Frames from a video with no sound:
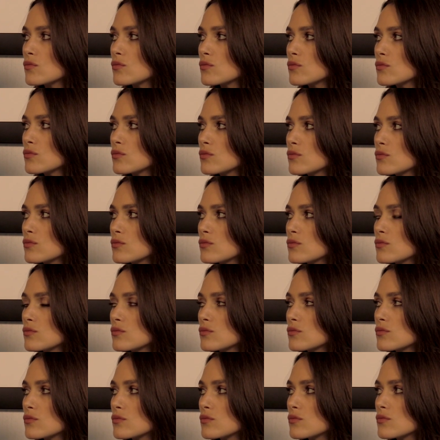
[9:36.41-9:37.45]

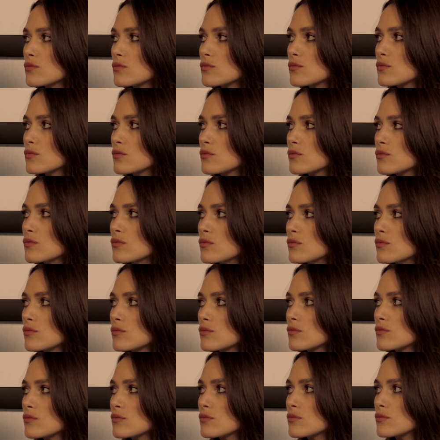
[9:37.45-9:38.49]

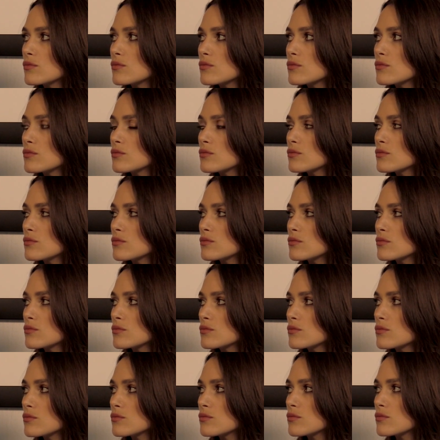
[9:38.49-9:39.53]

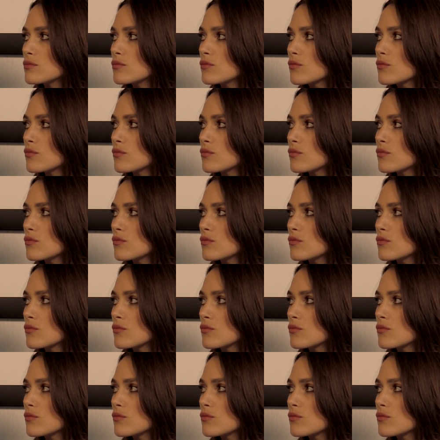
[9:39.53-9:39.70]
(silent)